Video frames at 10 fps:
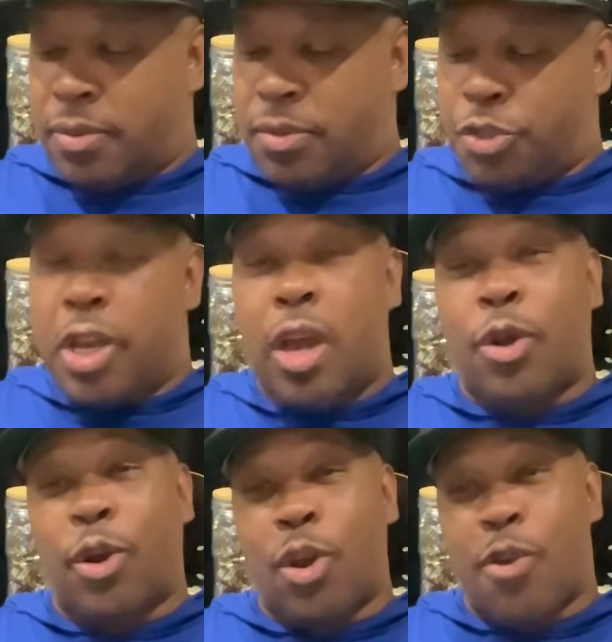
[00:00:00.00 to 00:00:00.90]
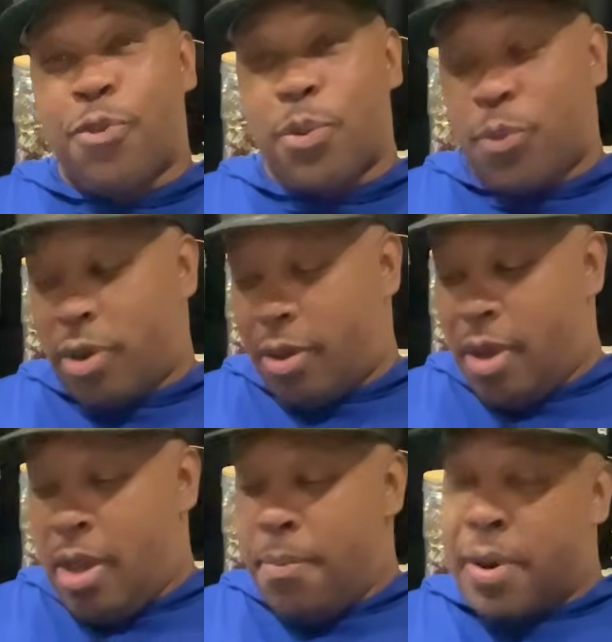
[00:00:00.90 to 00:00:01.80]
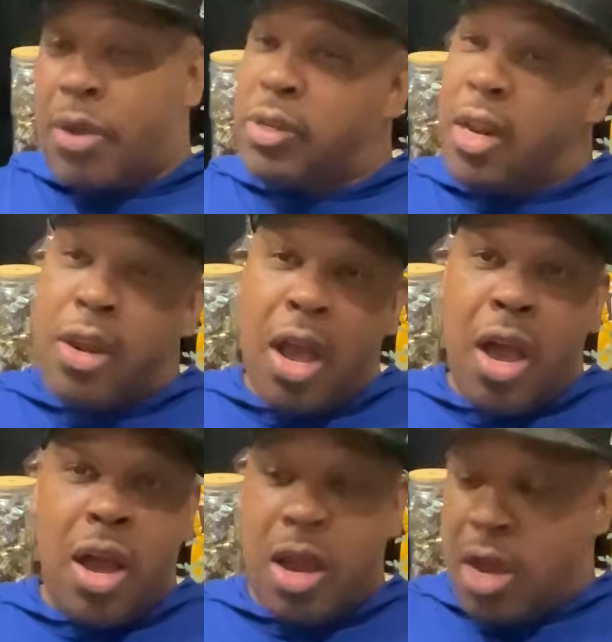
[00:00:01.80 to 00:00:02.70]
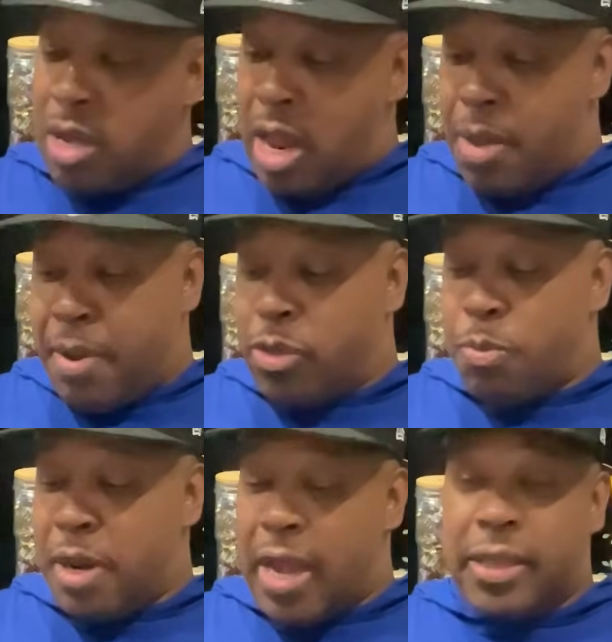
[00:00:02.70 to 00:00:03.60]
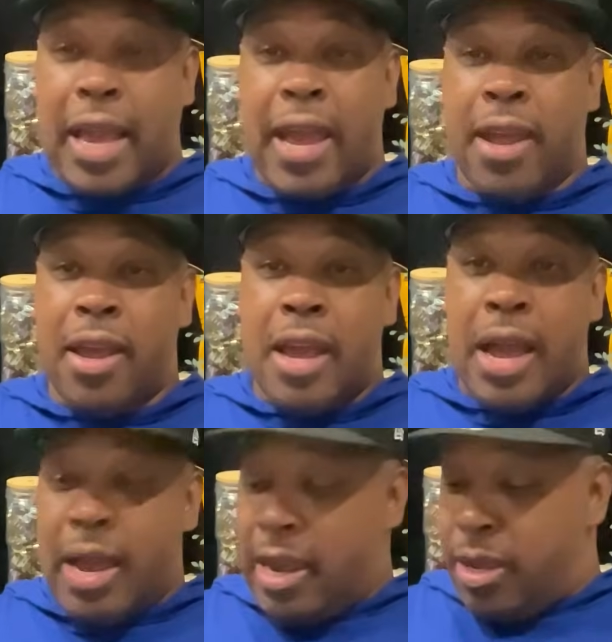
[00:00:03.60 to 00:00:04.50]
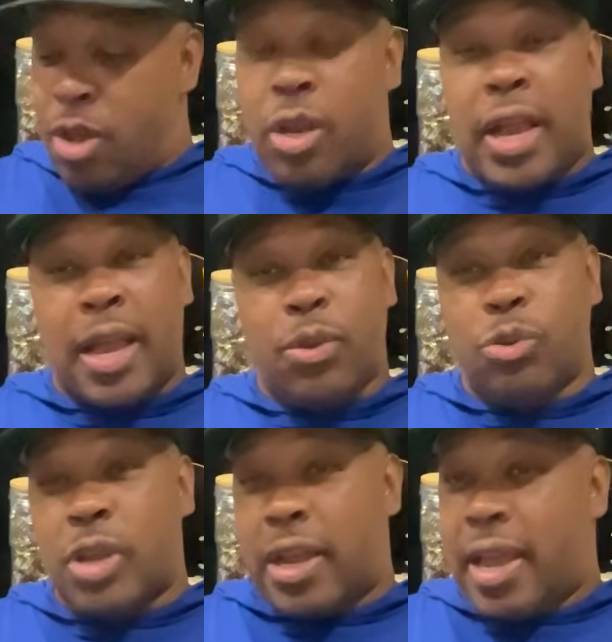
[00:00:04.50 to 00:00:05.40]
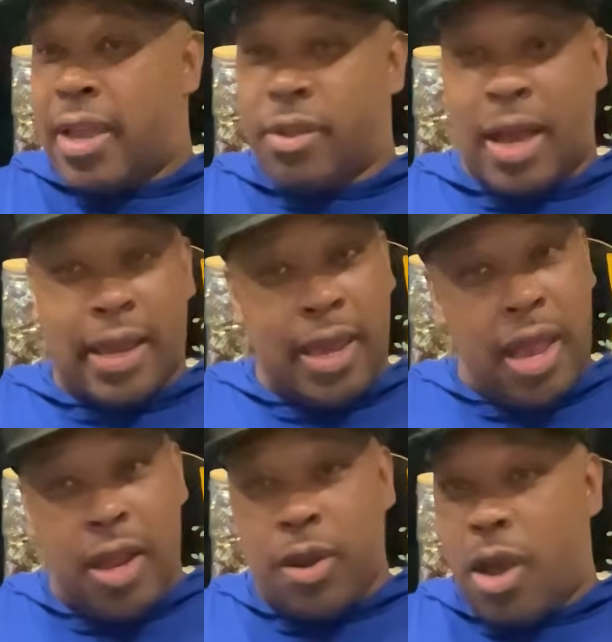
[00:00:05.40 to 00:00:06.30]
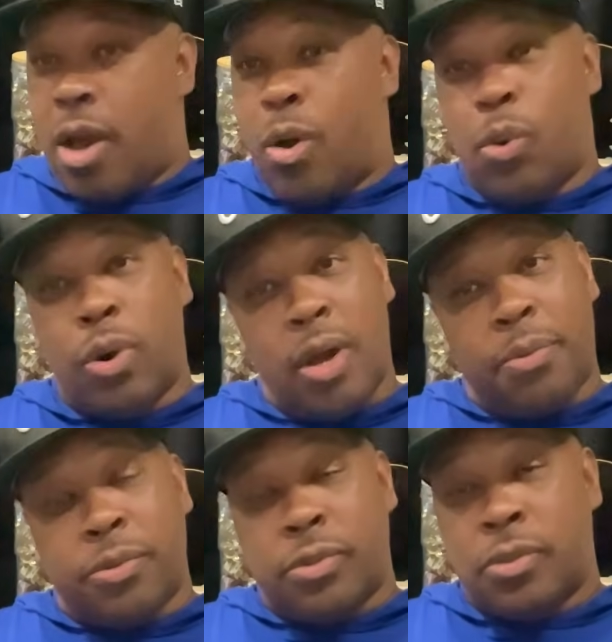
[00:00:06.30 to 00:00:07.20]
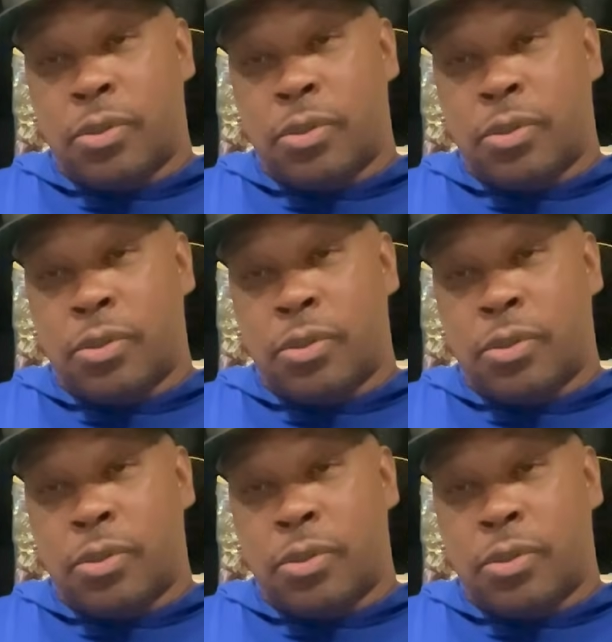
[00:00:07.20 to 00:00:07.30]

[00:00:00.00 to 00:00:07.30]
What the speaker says: she had a girlfriend with her, but I was like, nah, y'all ain't about to do me like that. I ain't young like I used to. I can't help. Nah, hold up.